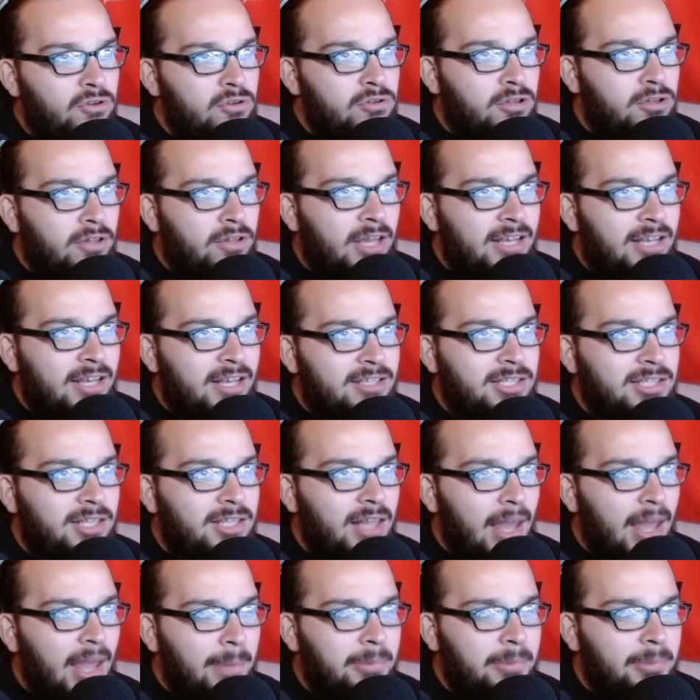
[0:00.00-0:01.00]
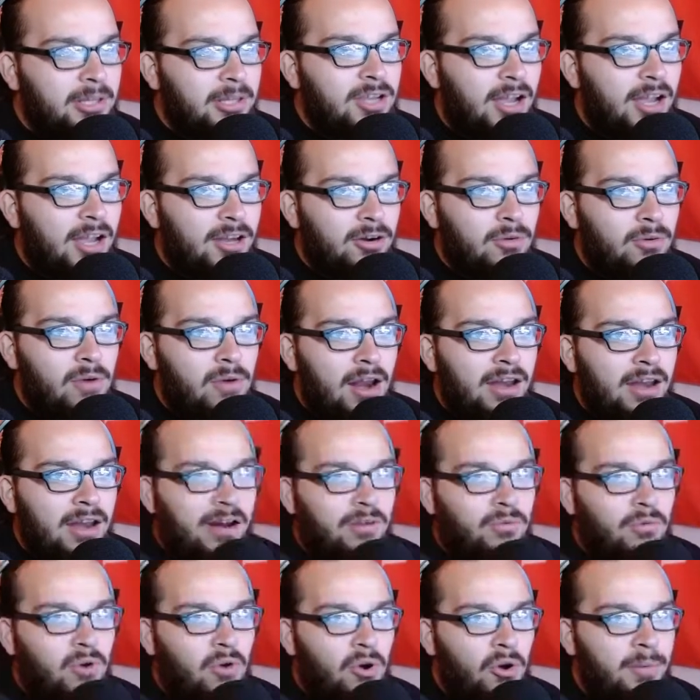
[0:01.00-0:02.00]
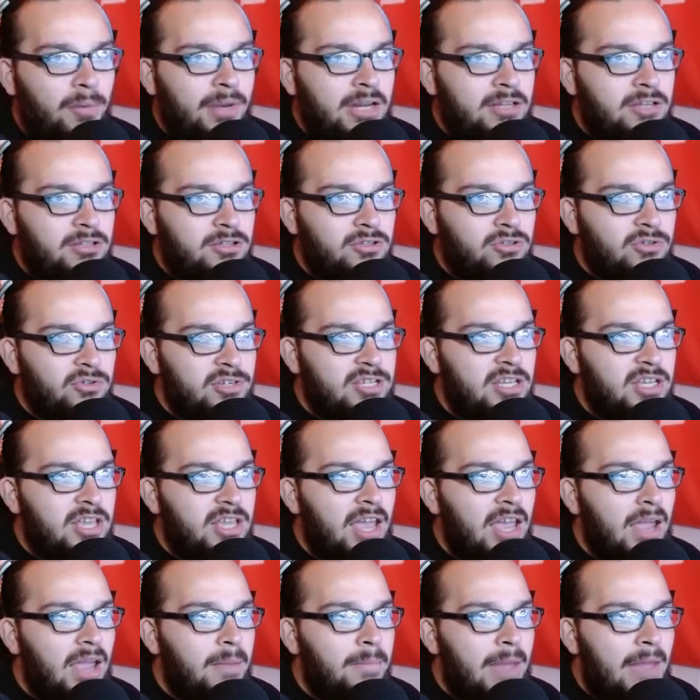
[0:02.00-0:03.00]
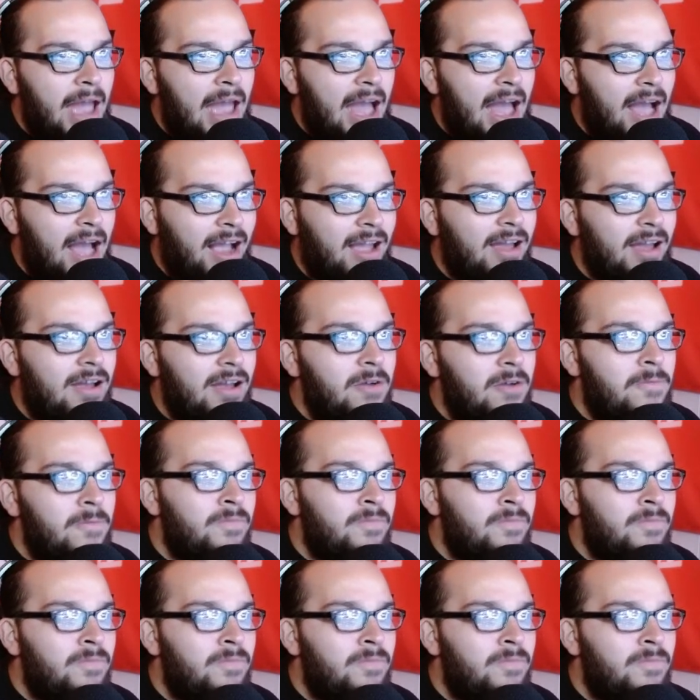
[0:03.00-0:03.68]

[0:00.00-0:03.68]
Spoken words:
so they could slap the title right on Roman as soon as he came back,